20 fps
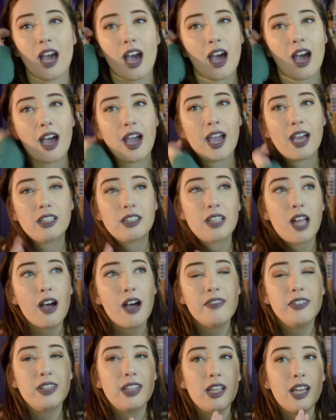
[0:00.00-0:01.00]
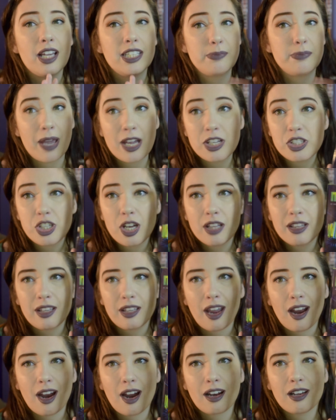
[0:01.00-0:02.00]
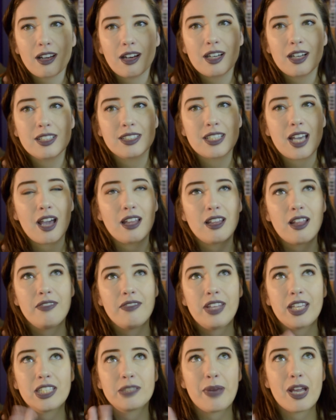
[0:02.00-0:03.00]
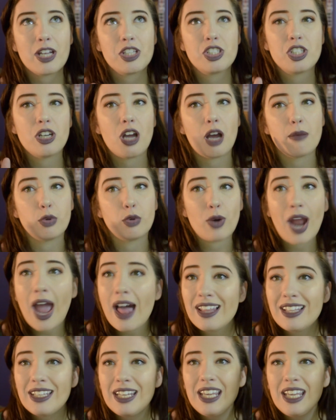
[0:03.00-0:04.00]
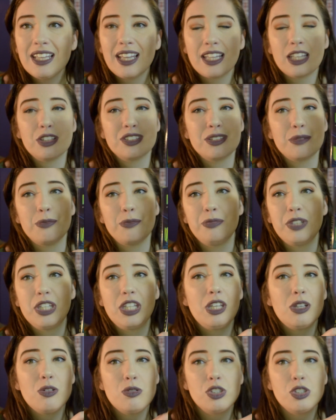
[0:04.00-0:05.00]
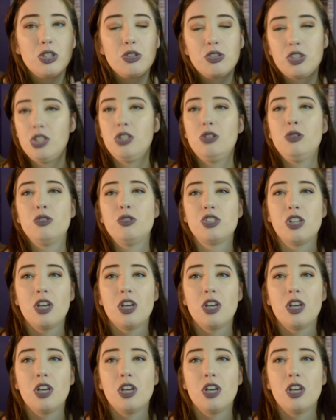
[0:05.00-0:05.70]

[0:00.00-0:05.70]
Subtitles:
I loved the expansion on the characters. I love the expansion on morality. Like, there's a huge